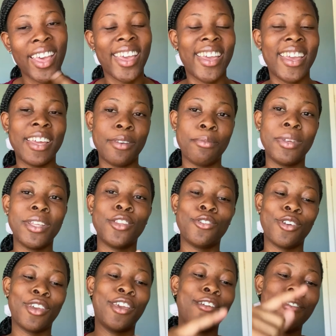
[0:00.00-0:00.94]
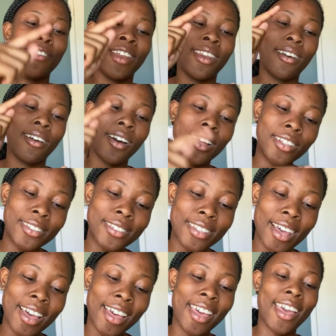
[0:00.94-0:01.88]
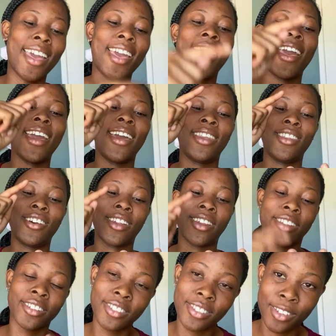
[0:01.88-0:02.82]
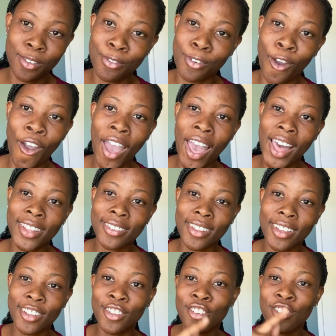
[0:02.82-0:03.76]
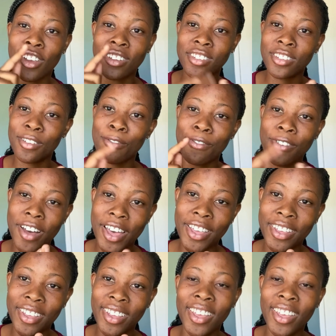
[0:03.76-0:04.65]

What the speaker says: it means you give an answer and a reason for your answer, justify,